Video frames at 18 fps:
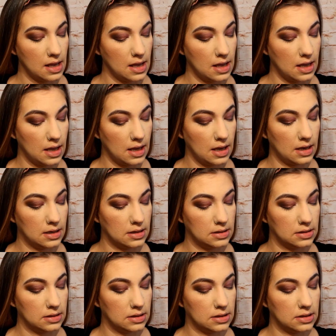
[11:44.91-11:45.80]

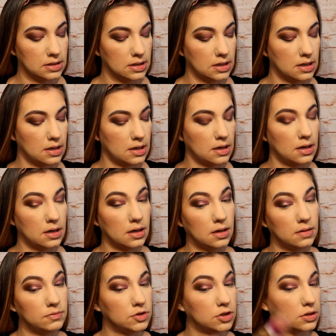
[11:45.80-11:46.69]
And
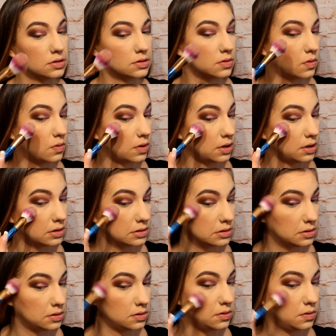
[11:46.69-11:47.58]
I'm just
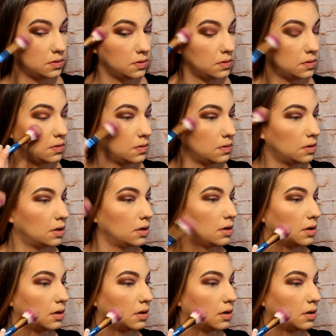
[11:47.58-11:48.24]
going to